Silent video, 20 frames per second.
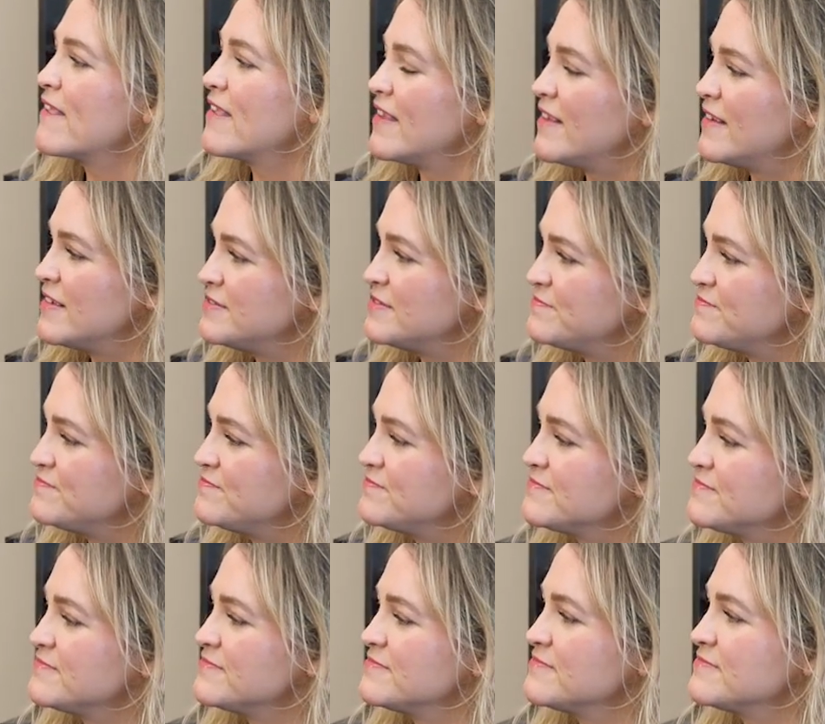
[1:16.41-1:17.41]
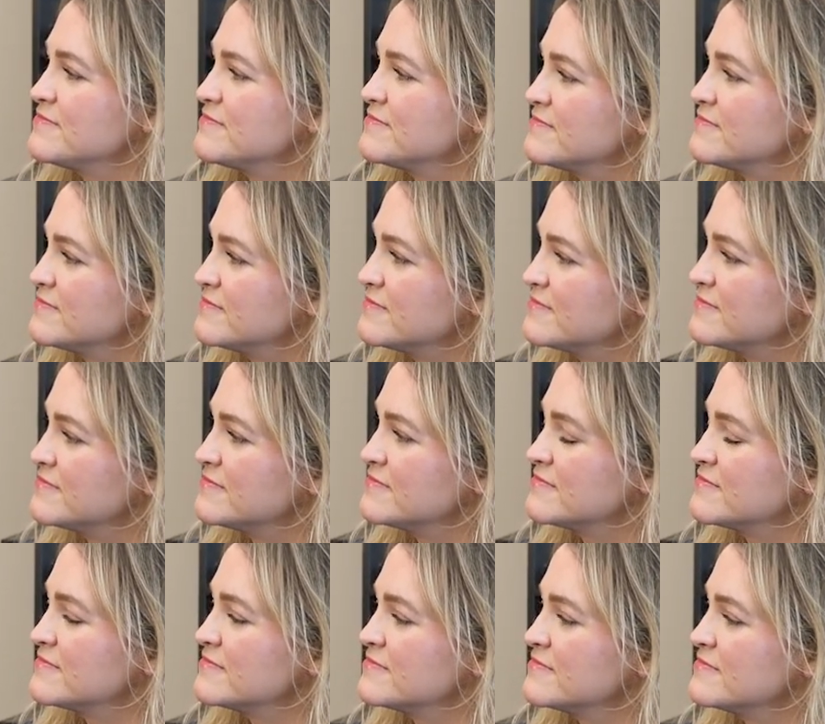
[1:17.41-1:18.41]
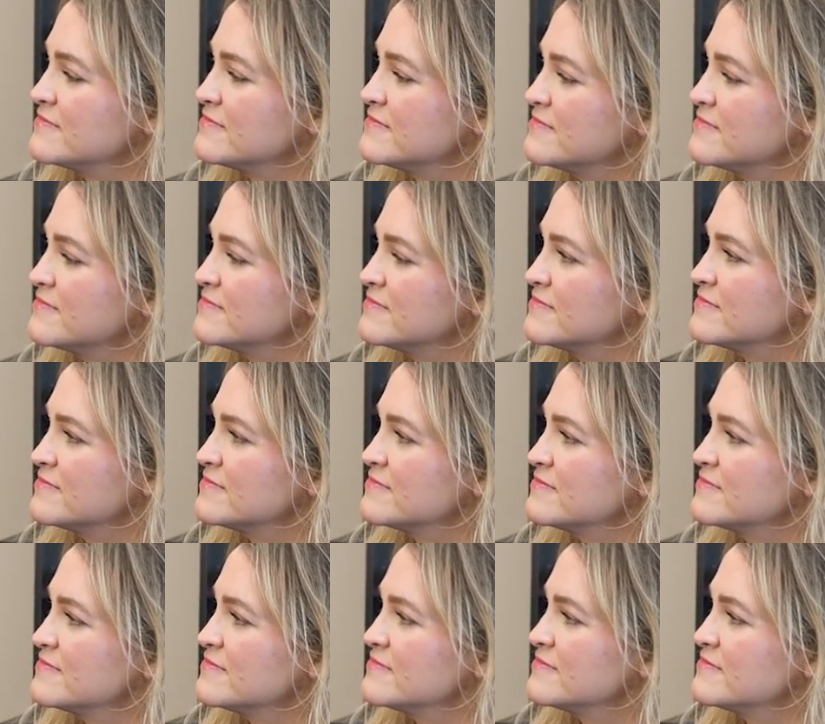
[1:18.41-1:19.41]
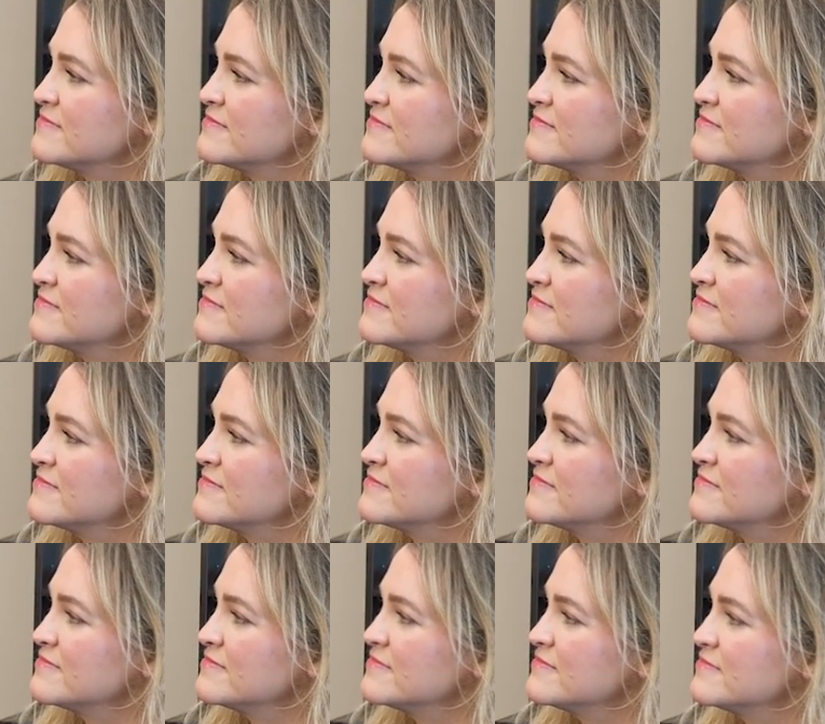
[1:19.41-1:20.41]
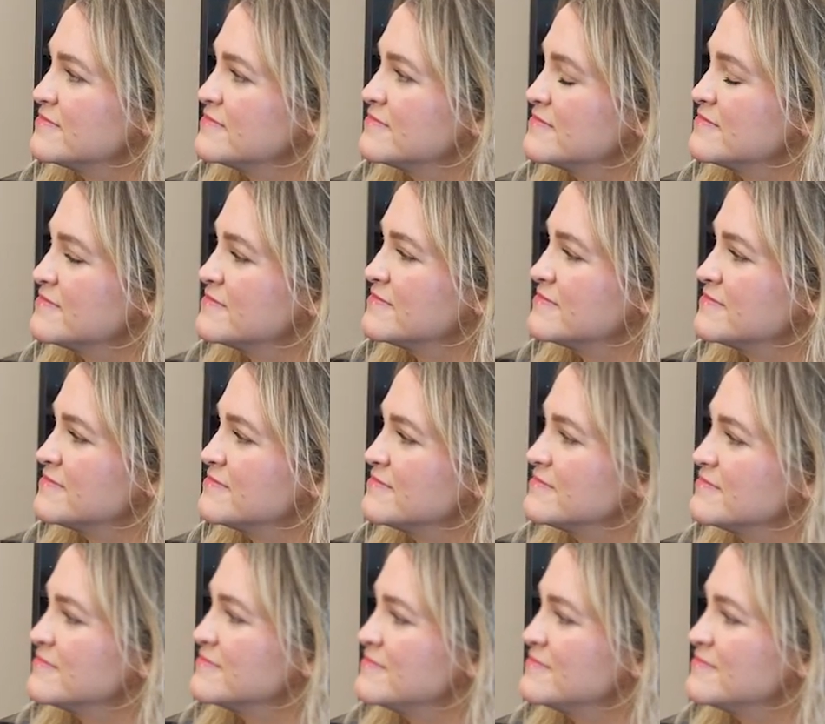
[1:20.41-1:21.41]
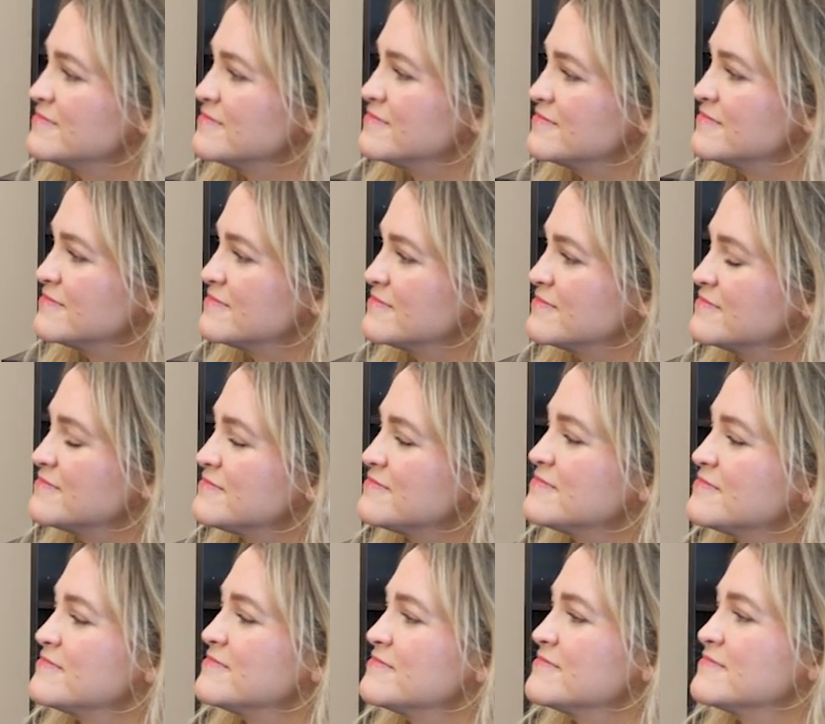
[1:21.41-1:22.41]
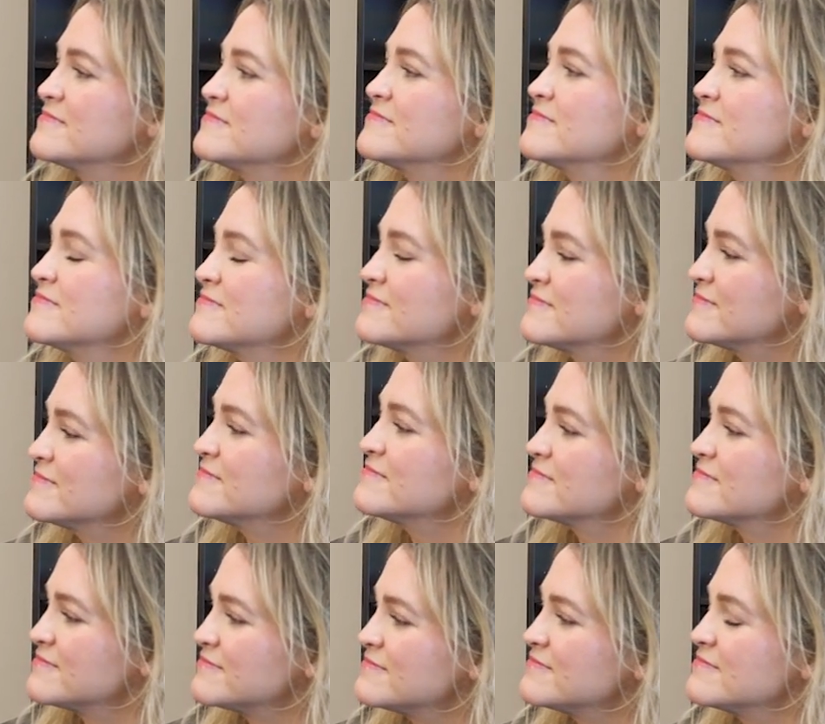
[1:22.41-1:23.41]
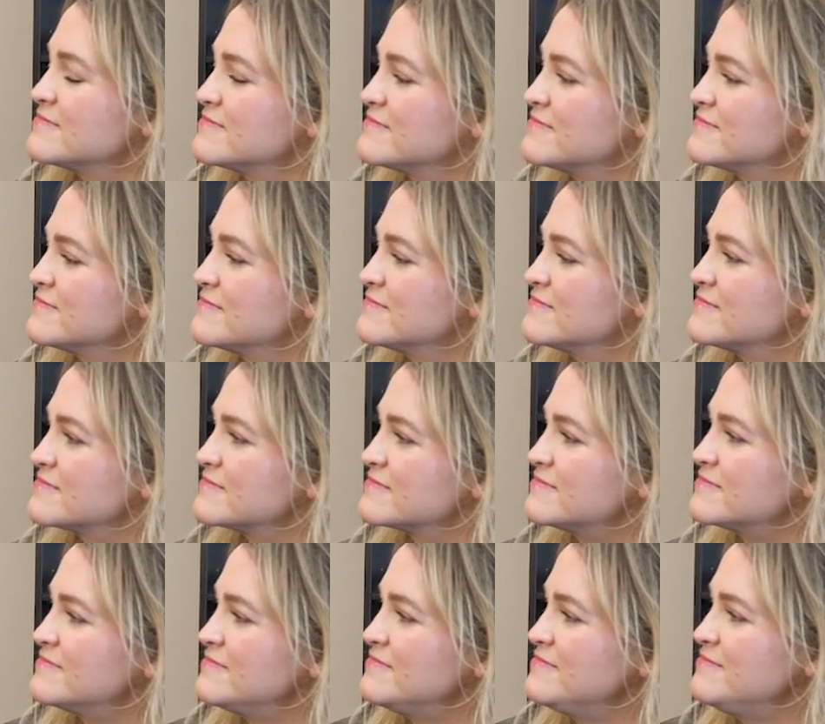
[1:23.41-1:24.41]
[no speech]